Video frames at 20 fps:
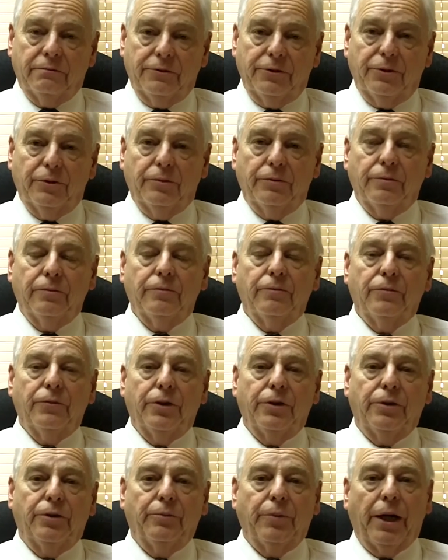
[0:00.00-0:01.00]

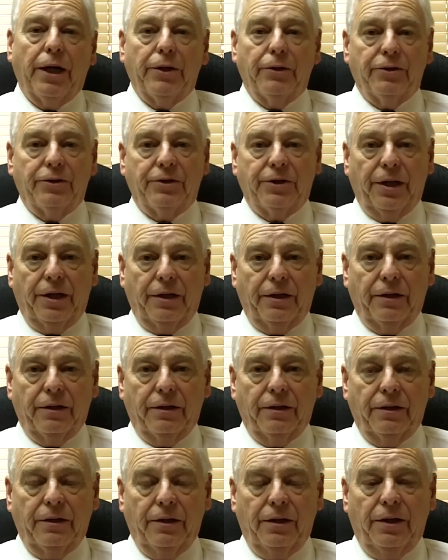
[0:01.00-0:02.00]
the buyer's taken.